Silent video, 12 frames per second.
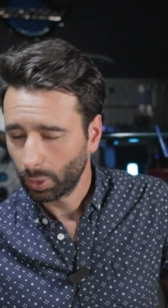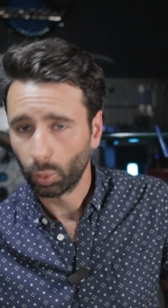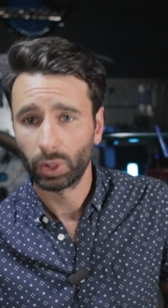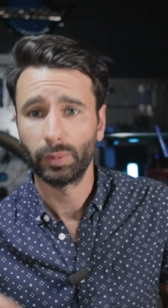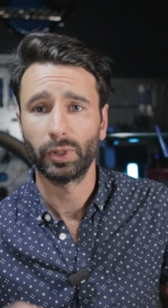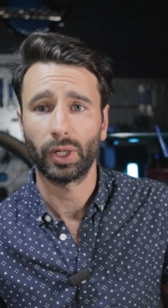
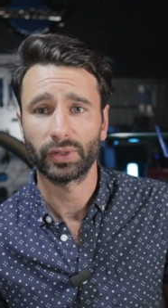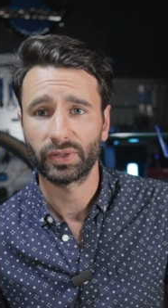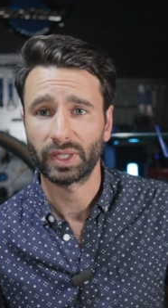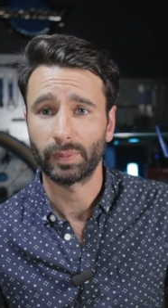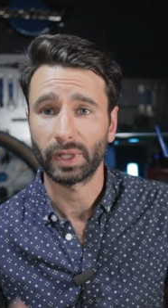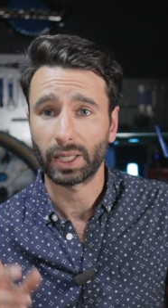Woodman
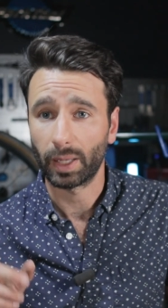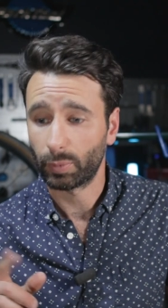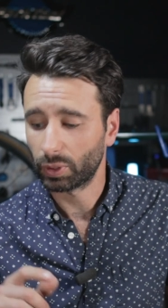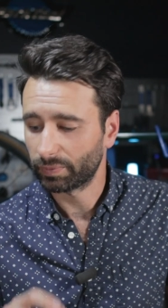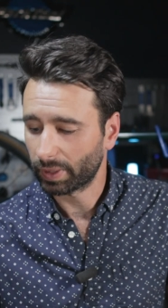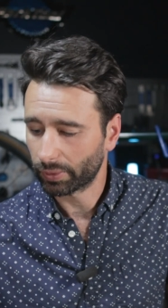also sent me a
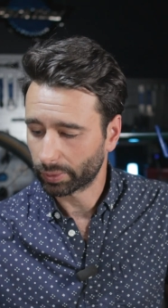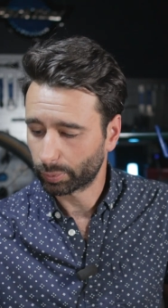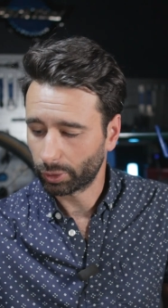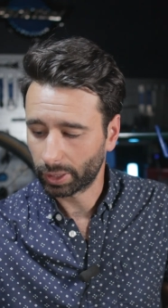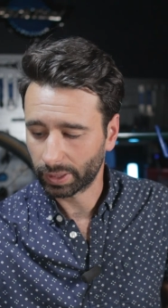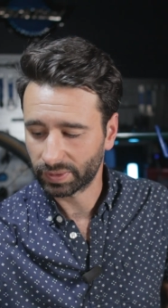couple of other
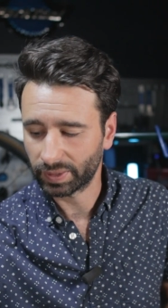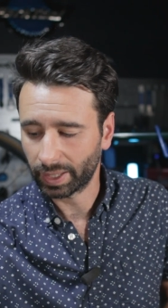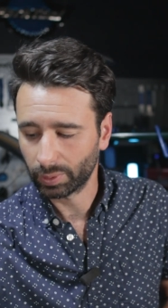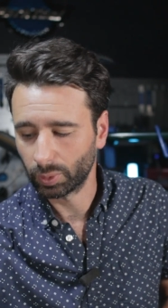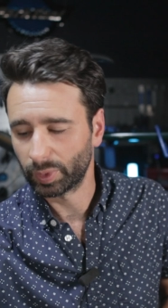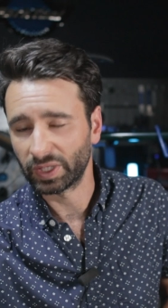products that
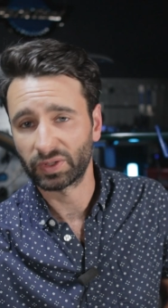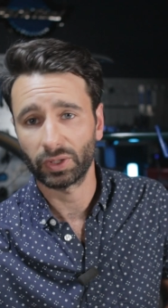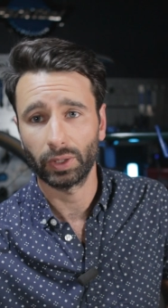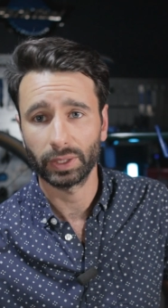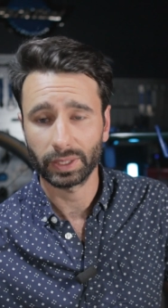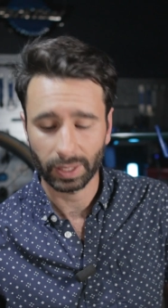I will be
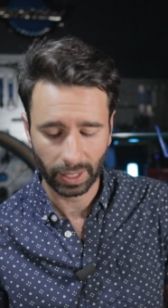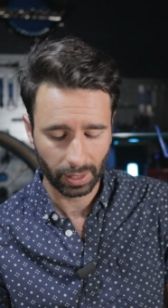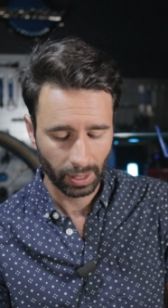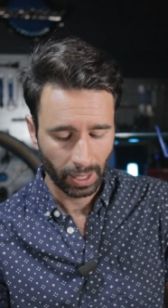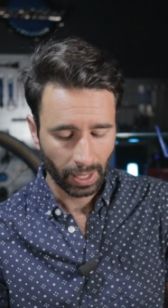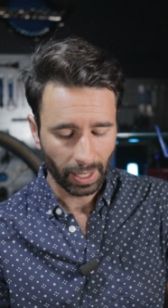installing today.